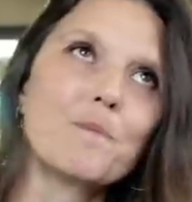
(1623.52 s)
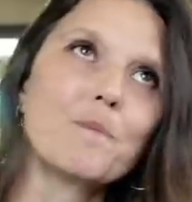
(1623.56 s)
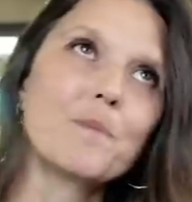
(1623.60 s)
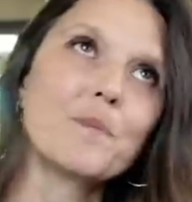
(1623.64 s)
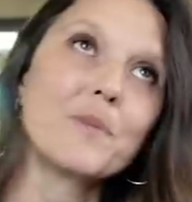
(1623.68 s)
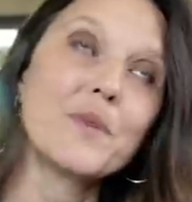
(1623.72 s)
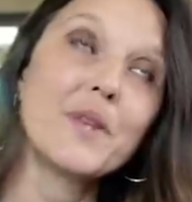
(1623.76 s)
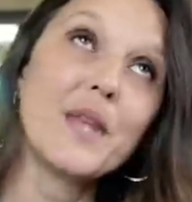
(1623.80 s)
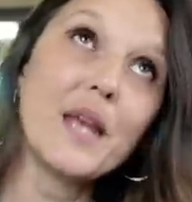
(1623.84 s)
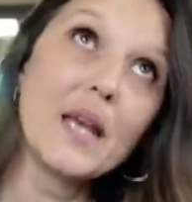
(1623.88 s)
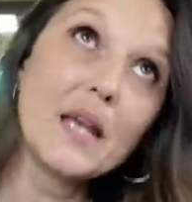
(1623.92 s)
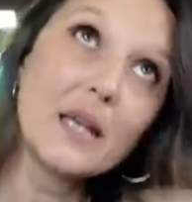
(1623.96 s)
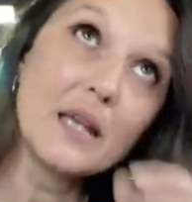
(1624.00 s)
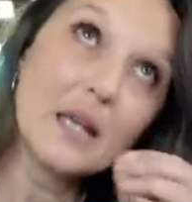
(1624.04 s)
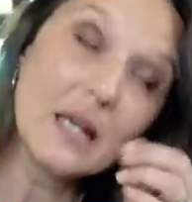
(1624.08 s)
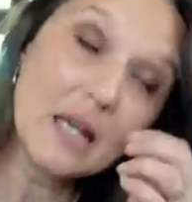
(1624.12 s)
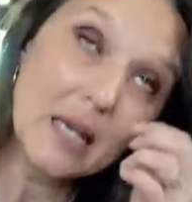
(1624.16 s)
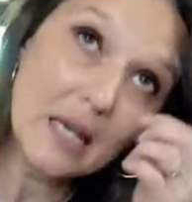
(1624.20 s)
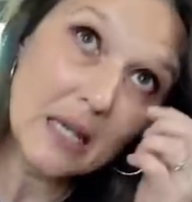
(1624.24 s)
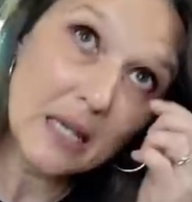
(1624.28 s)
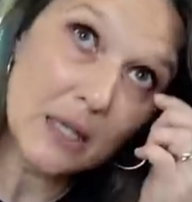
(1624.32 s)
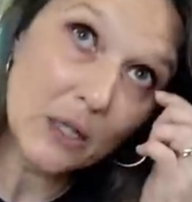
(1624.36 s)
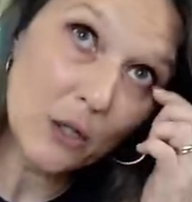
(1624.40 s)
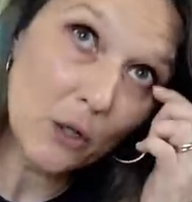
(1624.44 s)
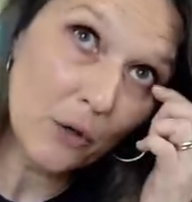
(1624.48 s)

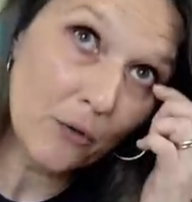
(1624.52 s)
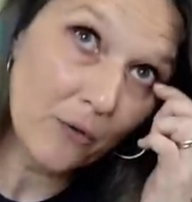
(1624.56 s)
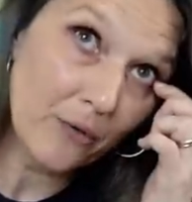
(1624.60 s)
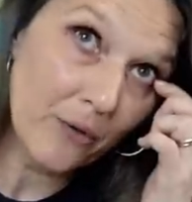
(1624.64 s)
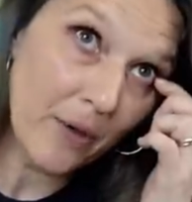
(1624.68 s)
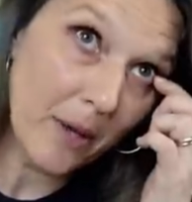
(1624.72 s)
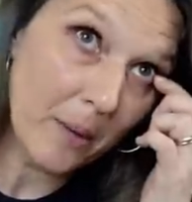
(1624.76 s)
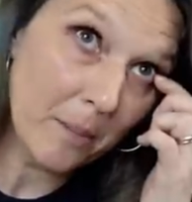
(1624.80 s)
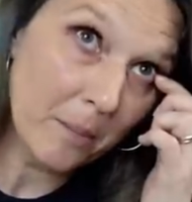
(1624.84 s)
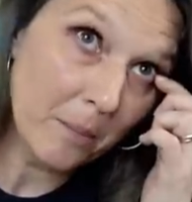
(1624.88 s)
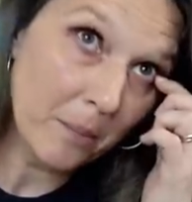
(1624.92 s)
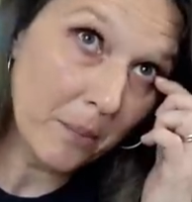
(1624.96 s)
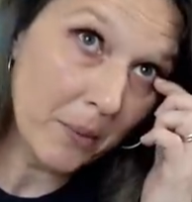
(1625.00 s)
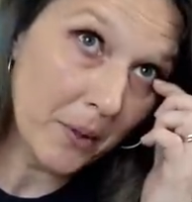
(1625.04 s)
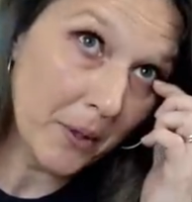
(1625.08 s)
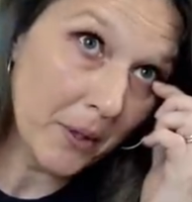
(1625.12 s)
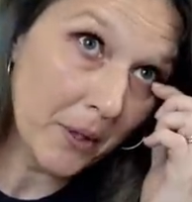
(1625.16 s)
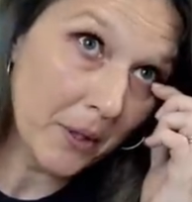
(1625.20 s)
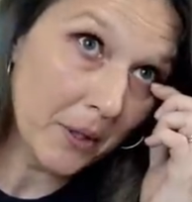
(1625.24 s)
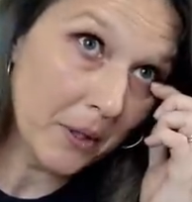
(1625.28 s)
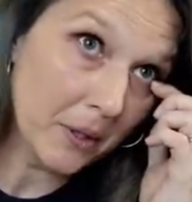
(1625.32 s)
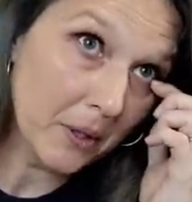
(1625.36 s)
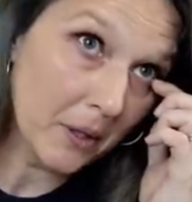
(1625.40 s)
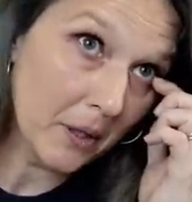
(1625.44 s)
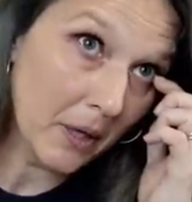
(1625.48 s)
Then in
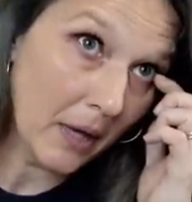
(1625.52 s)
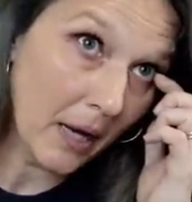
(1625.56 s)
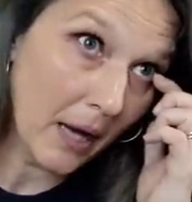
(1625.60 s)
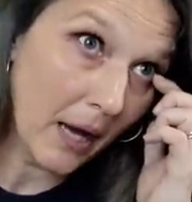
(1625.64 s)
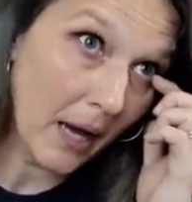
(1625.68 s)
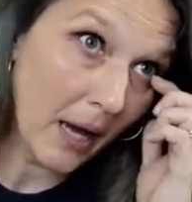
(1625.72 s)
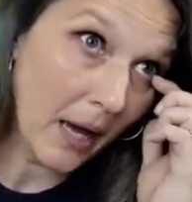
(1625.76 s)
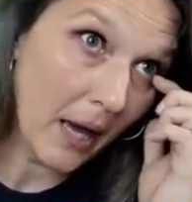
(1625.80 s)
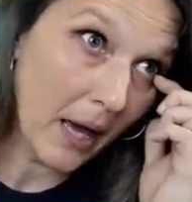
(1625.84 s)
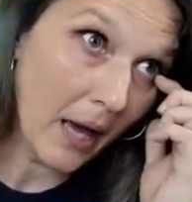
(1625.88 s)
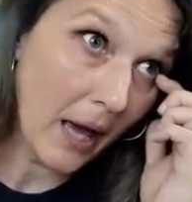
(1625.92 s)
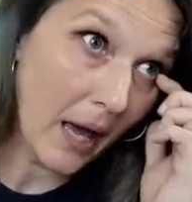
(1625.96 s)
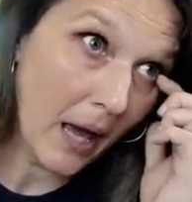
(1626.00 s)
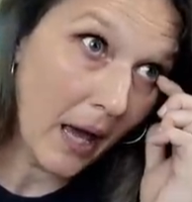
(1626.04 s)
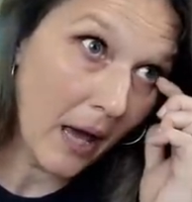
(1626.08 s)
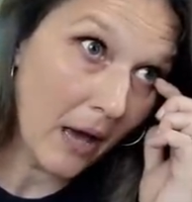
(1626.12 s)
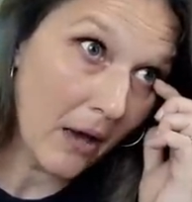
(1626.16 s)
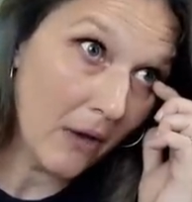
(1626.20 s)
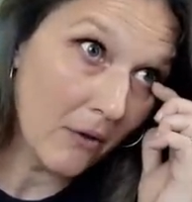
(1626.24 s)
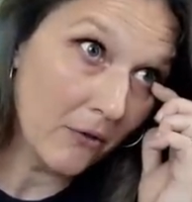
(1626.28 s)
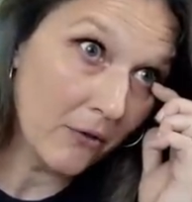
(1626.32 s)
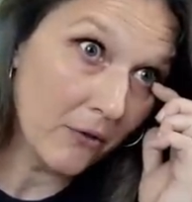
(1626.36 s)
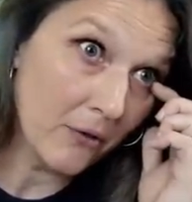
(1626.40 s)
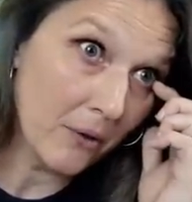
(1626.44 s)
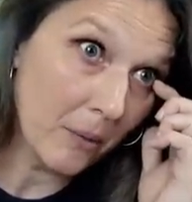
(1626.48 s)
November, I
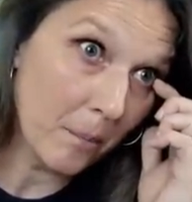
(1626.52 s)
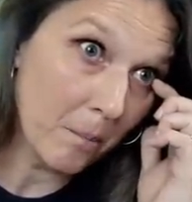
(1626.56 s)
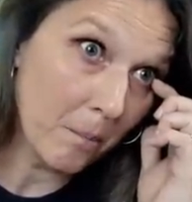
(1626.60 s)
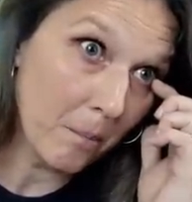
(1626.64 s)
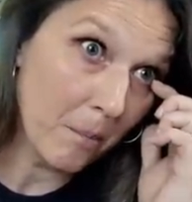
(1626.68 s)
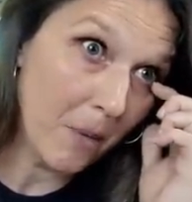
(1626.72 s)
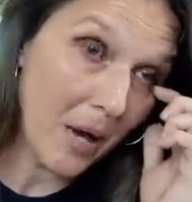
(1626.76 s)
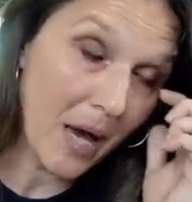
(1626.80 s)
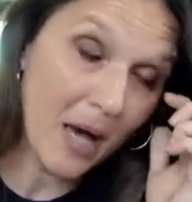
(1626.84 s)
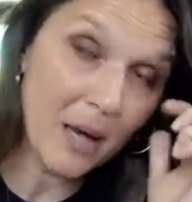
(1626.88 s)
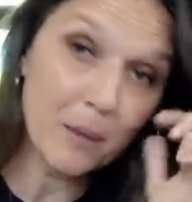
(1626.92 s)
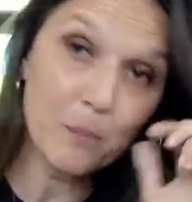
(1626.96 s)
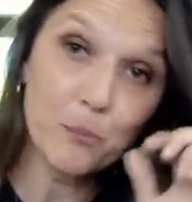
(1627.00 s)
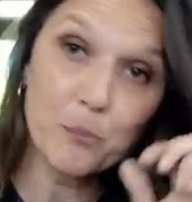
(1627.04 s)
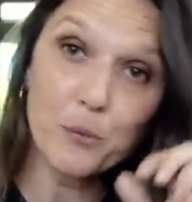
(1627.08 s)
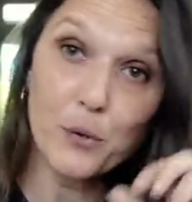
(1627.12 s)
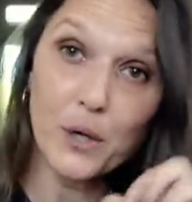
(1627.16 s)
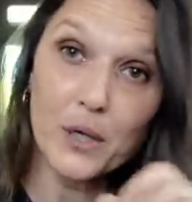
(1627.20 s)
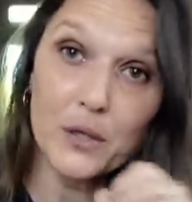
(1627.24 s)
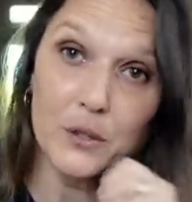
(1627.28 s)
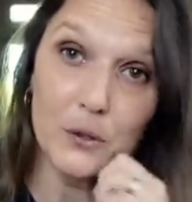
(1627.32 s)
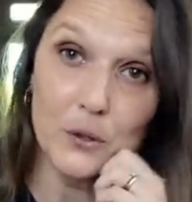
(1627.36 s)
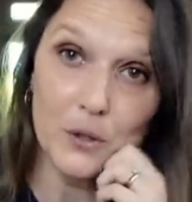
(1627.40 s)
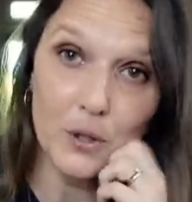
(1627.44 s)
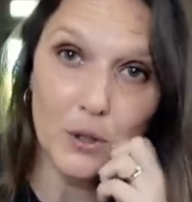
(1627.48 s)
have my
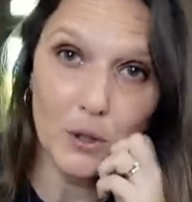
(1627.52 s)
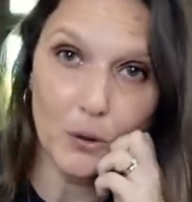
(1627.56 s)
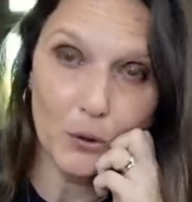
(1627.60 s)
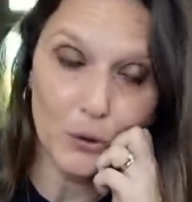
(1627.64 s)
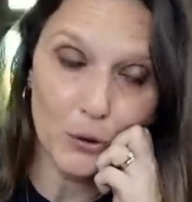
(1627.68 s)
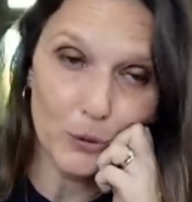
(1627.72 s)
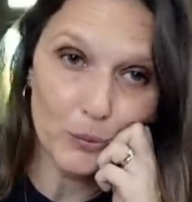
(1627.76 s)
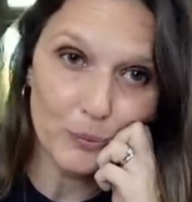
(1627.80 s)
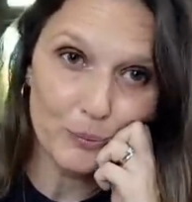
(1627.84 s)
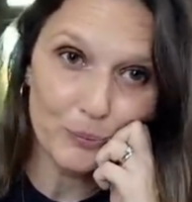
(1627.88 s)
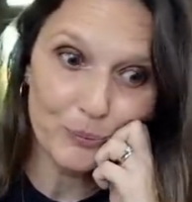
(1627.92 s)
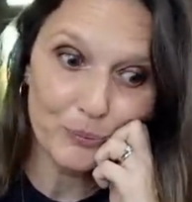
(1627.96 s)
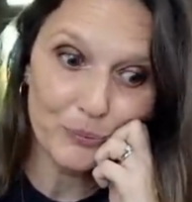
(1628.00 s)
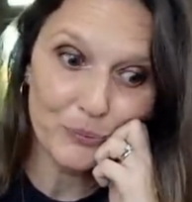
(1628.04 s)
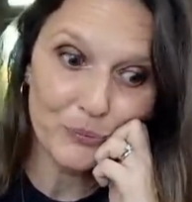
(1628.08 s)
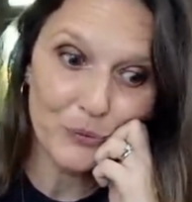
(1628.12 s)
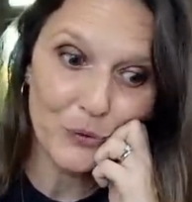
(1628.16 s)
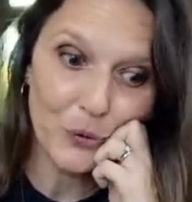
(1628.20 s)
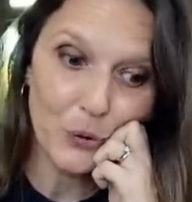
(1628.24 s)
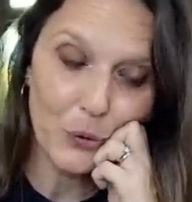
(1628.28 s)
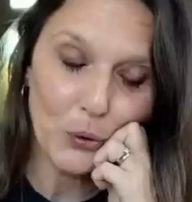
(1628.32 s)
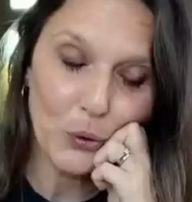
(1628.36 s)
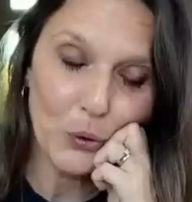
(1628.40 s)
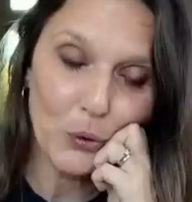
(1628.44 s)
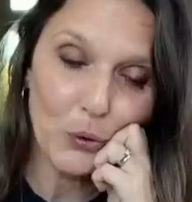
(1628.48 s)
brother-in-law,
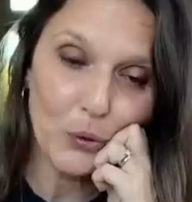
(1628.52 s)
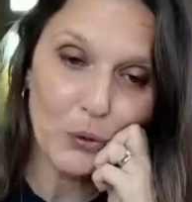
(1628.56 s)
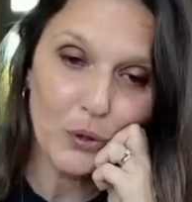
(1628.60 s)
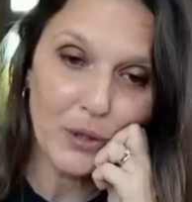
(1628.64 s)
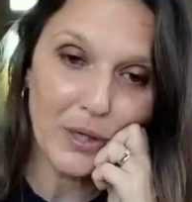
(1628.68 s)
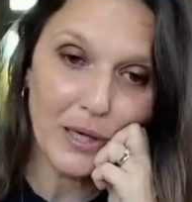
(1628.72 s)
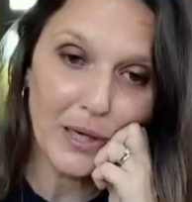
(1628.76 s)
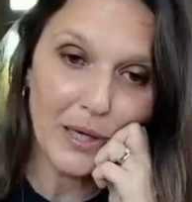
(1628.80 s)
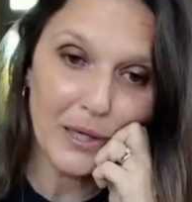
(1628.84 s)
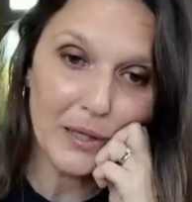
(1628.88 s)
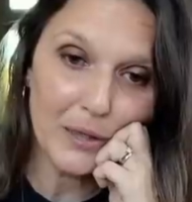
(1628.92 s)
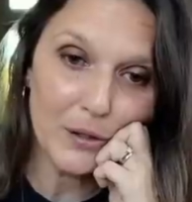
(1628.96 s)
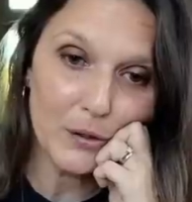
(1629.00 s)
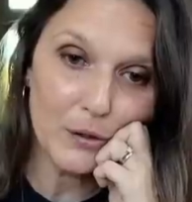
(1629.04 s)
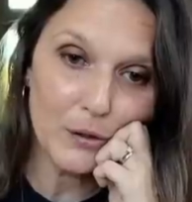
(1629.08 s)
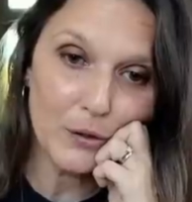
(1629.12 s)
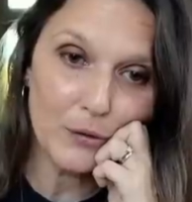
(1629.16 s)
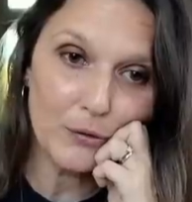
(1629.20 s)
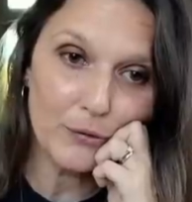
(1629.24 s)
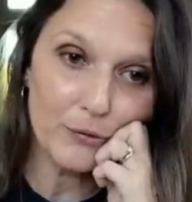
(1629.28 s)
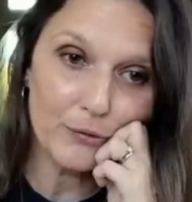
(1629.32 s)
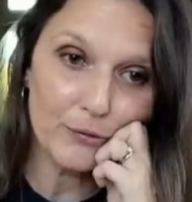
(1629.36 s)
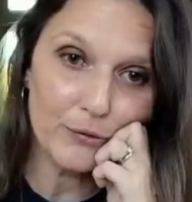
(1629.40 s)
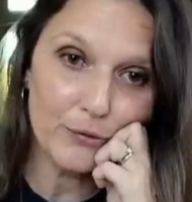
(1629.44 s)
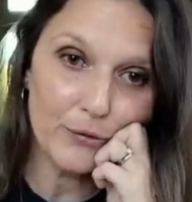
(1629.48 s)
who kind
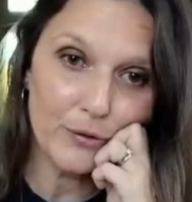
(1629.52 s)
of